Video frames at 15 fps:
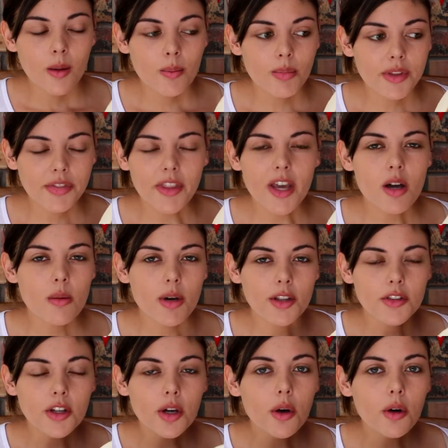but they are
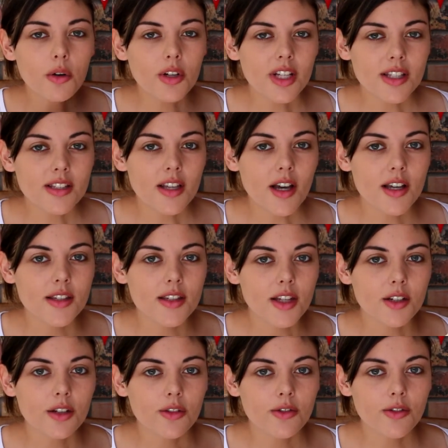about the only size
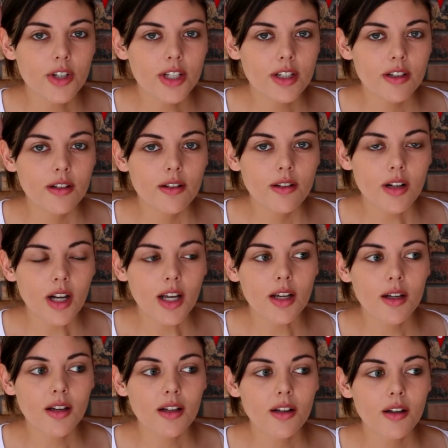that could fit. Like
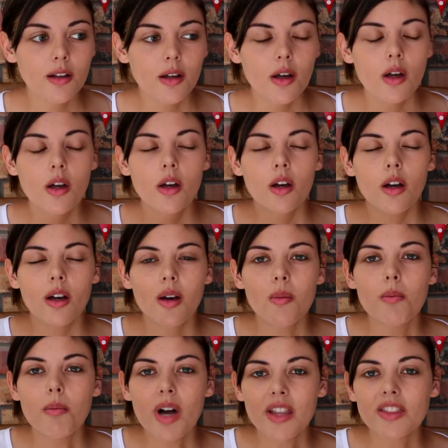a a
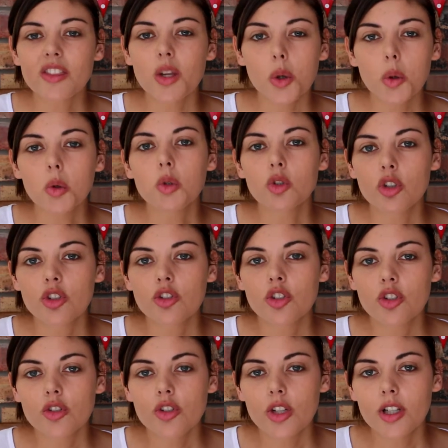month old
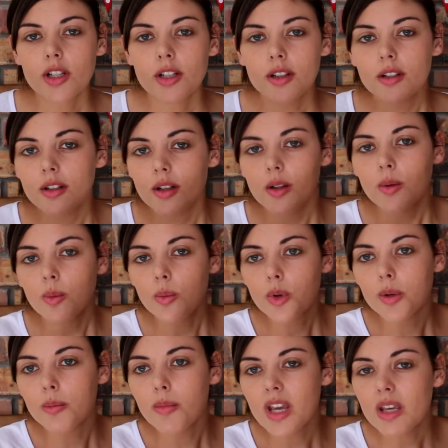chinchilla
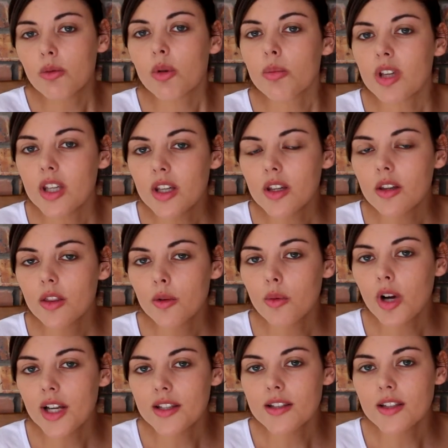would maybe be the
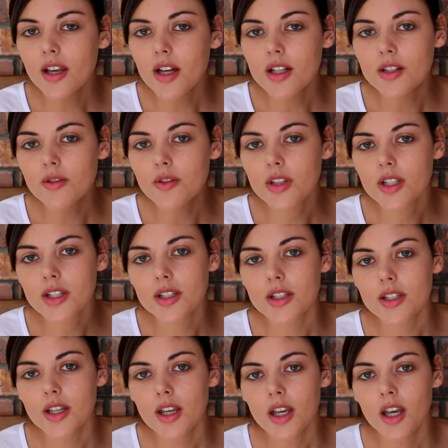right size for
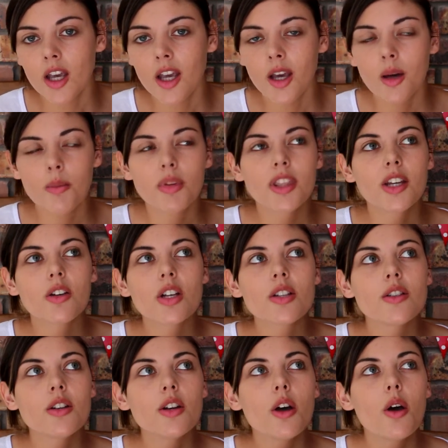this, but there
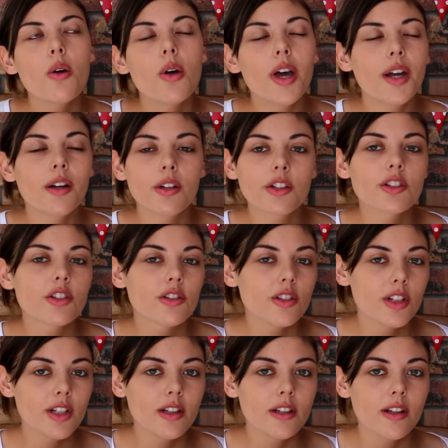is no adult
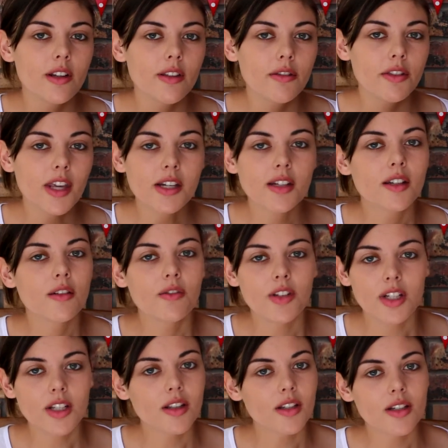chinchilla that can
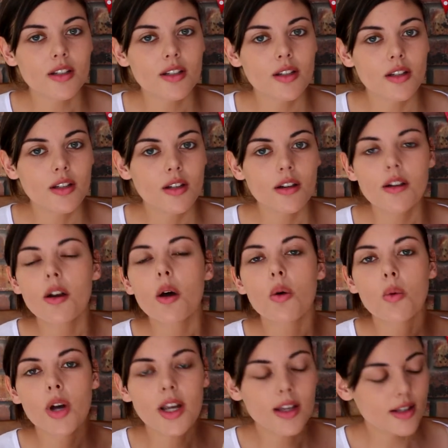fit in this, no
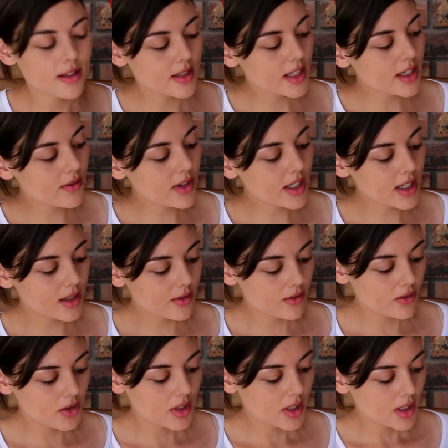ways. Even
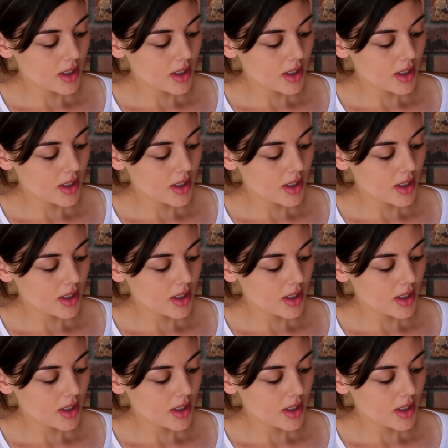if